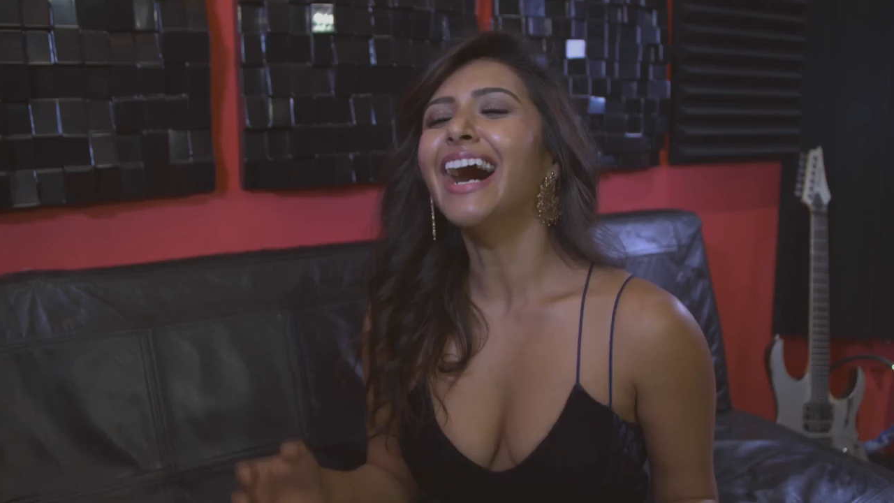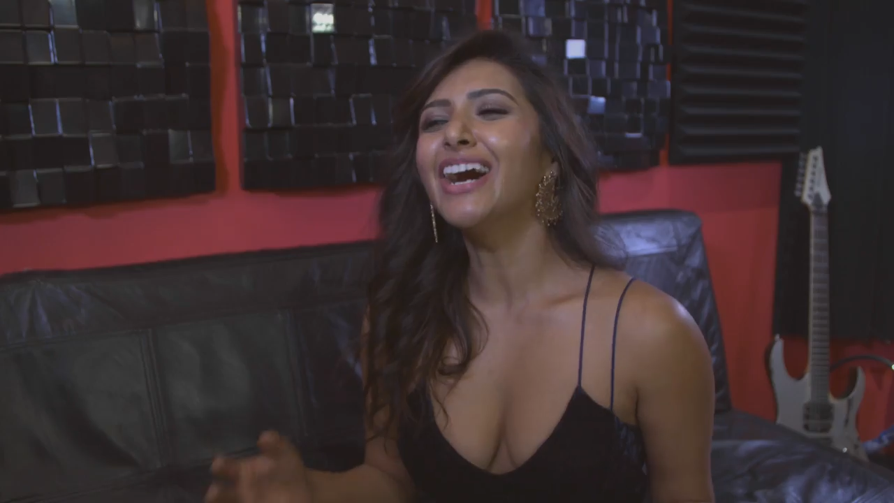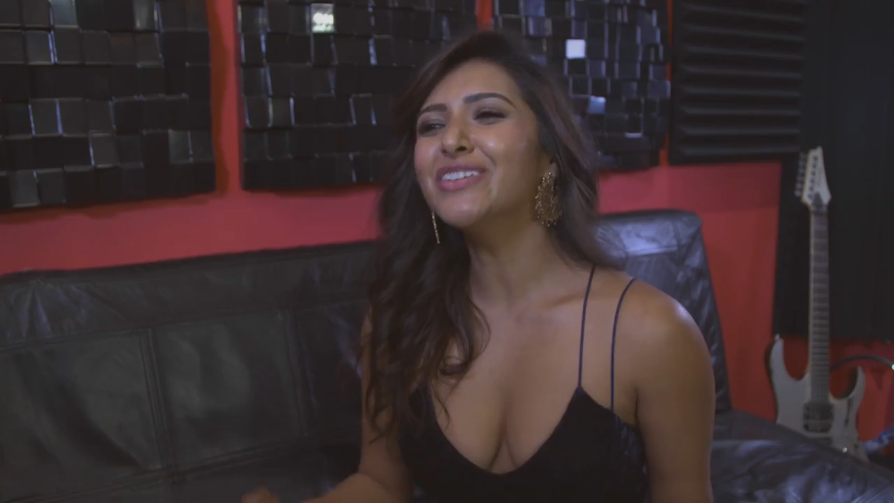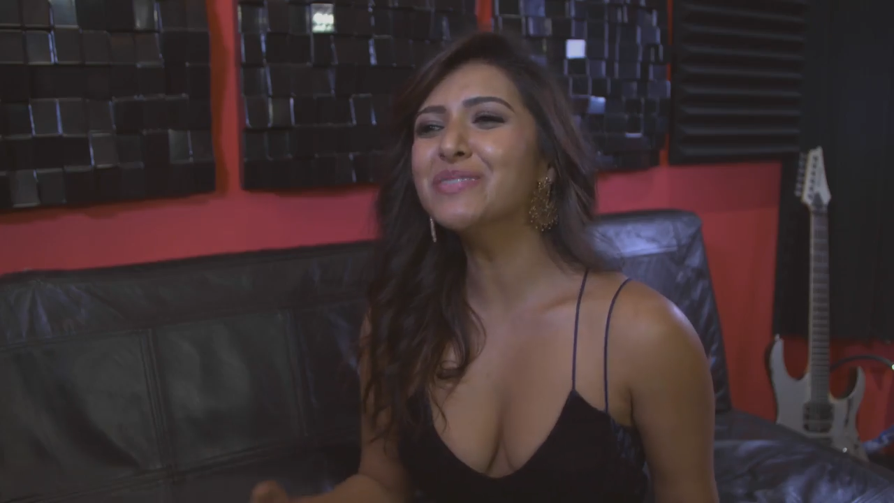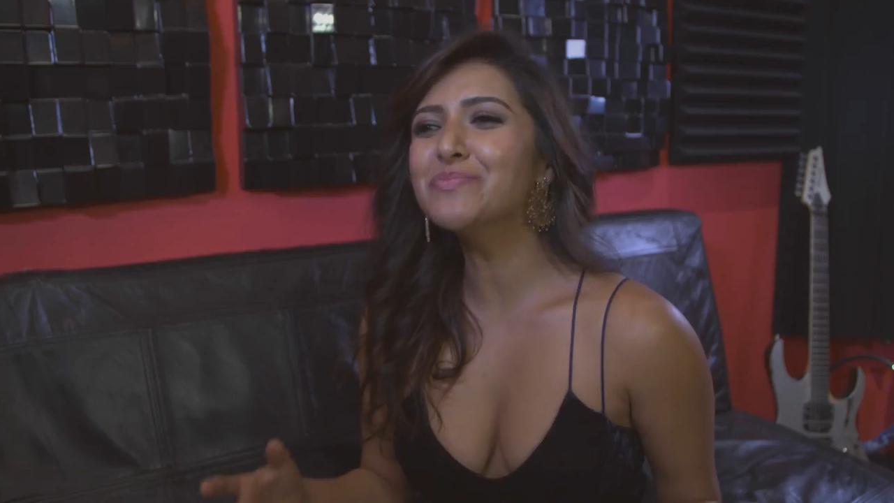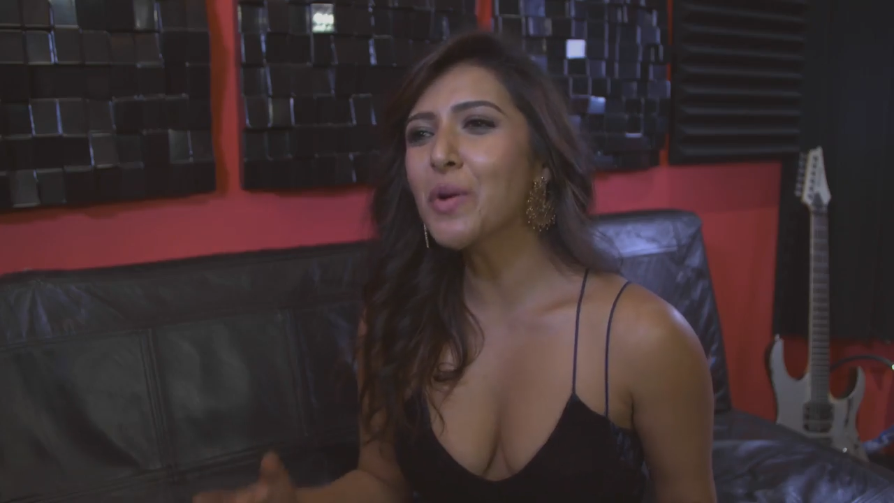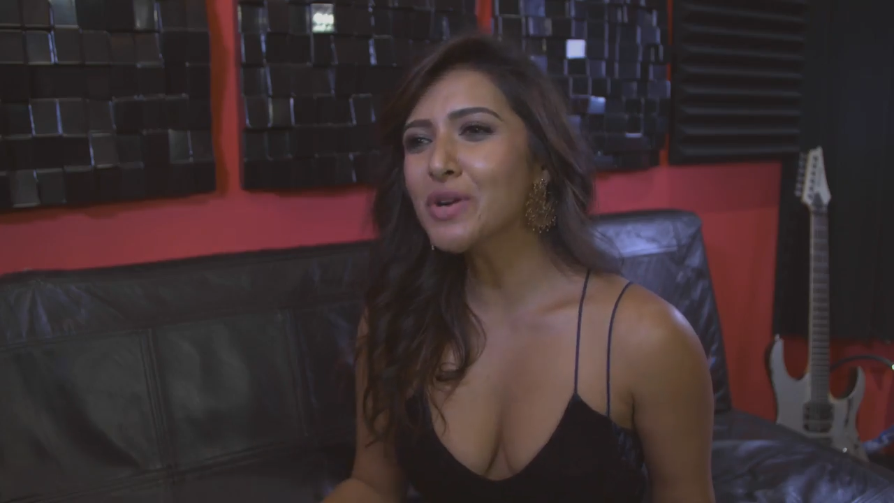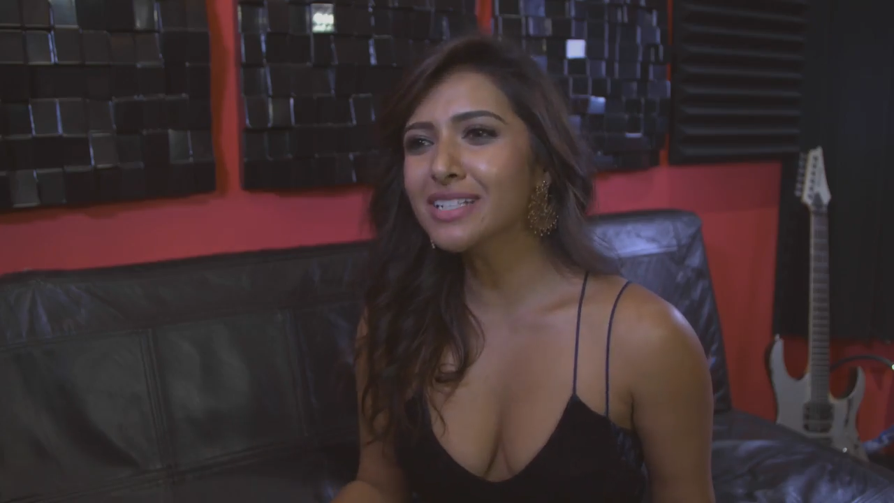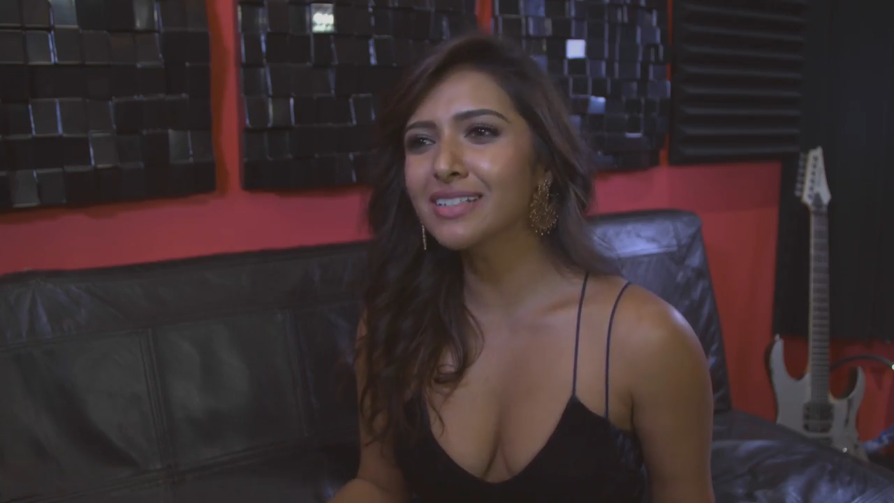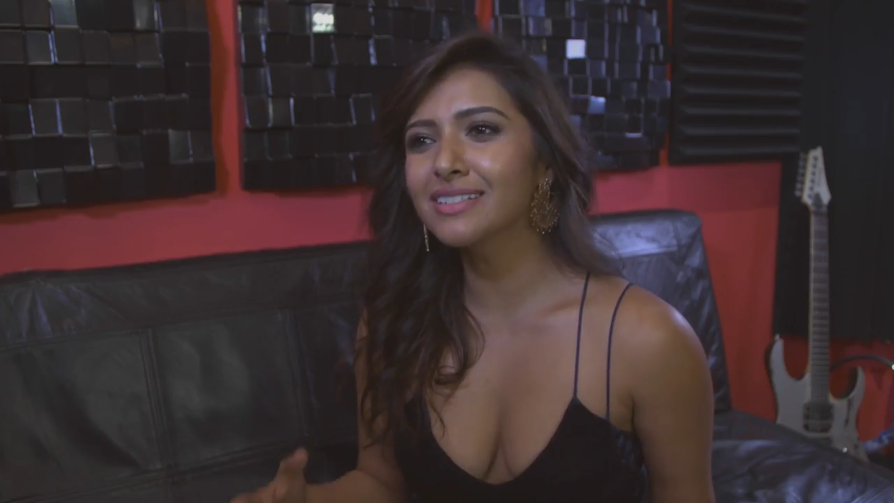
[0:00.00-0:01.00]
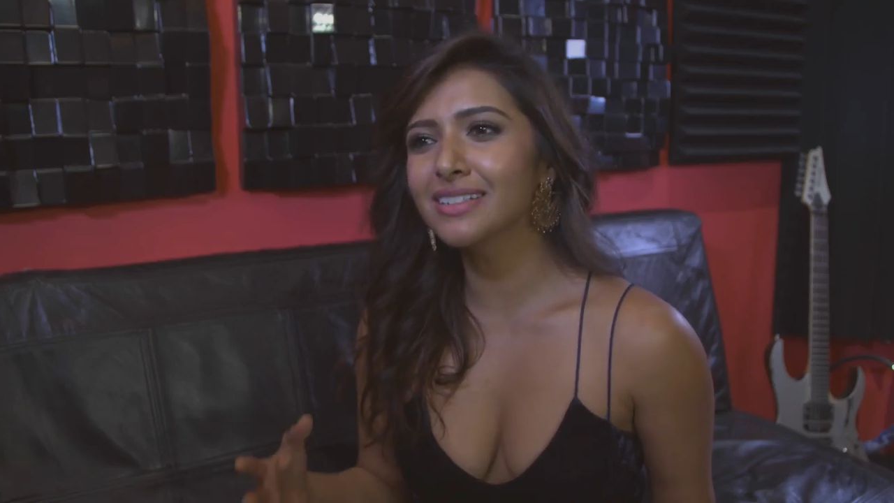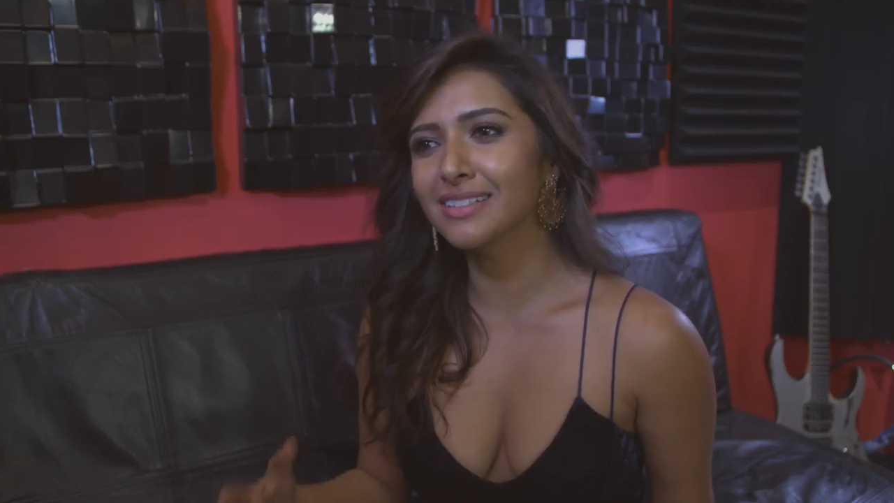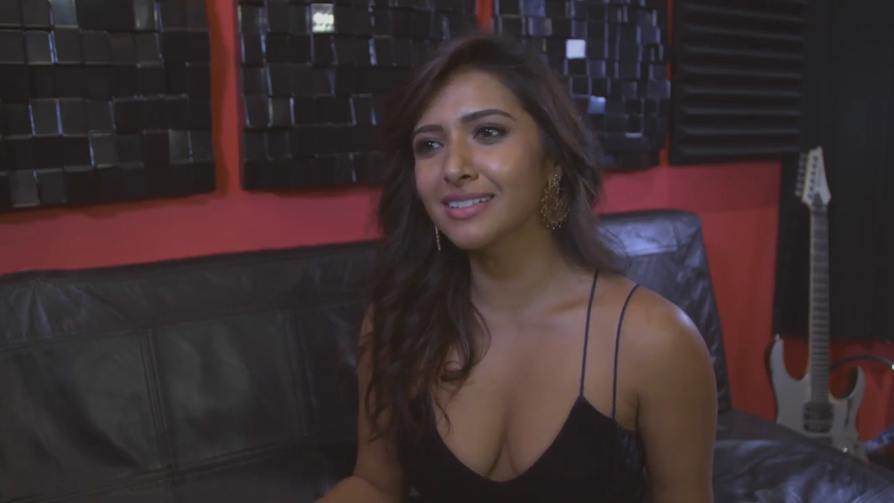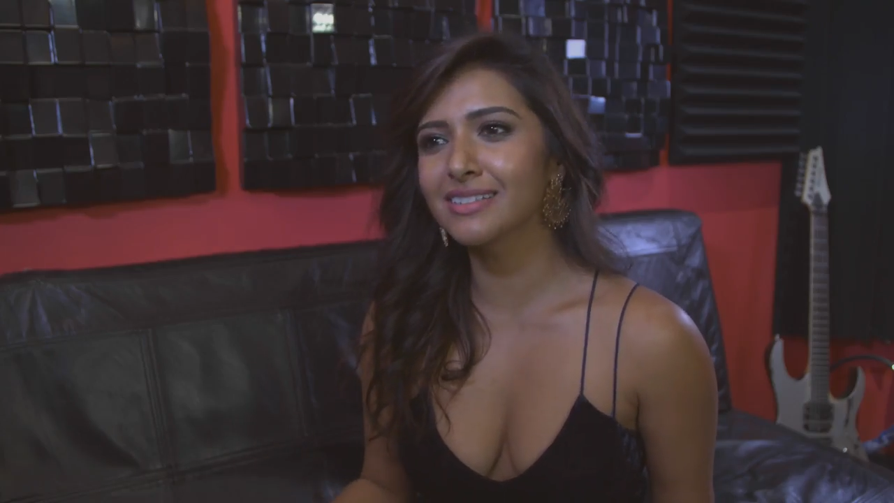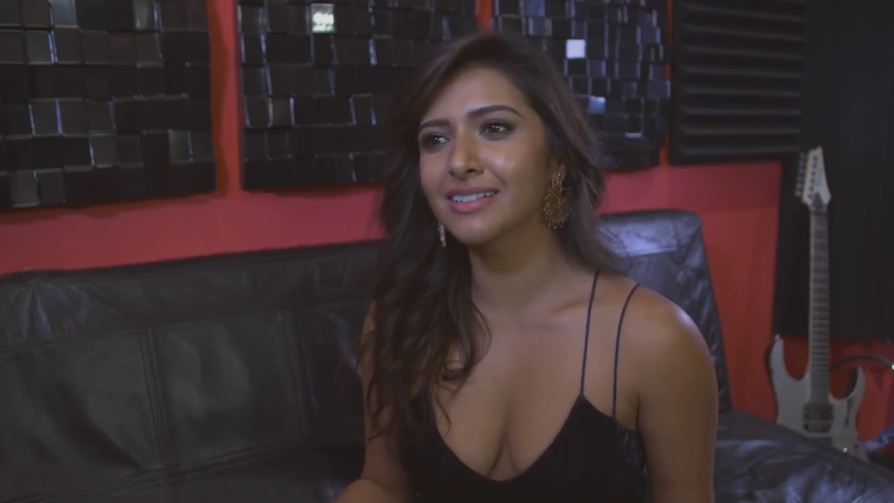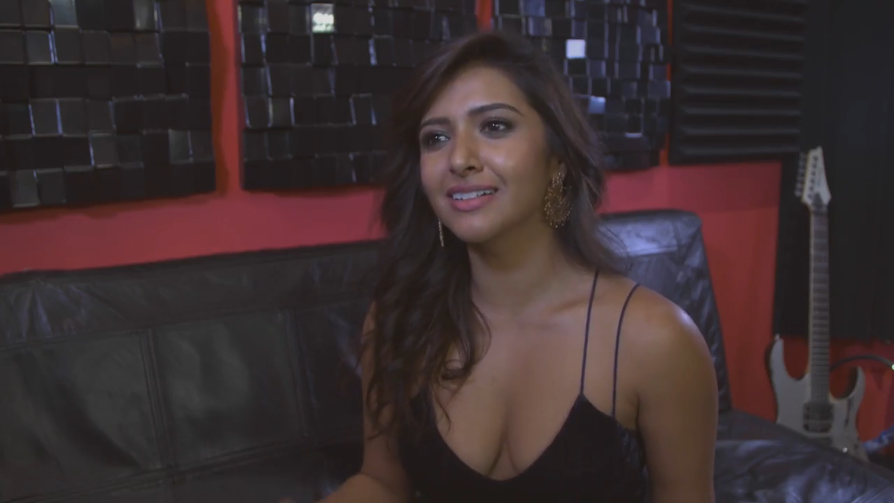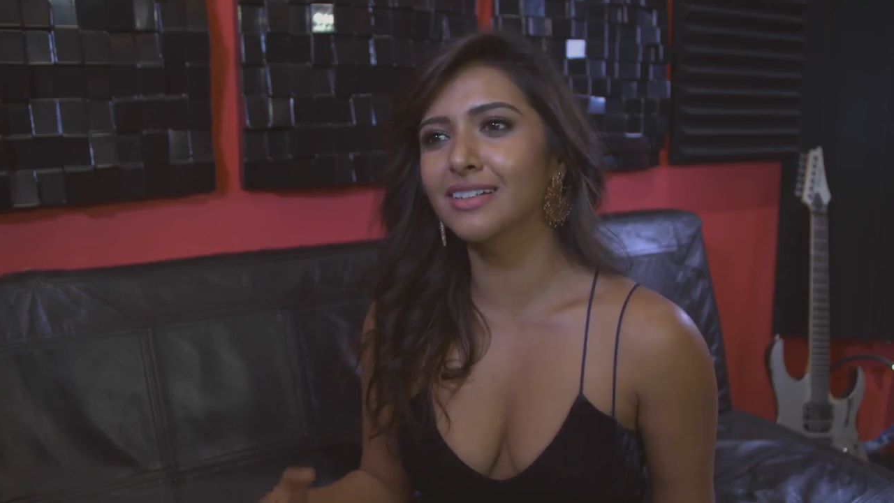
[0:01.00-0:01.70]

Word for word: How important is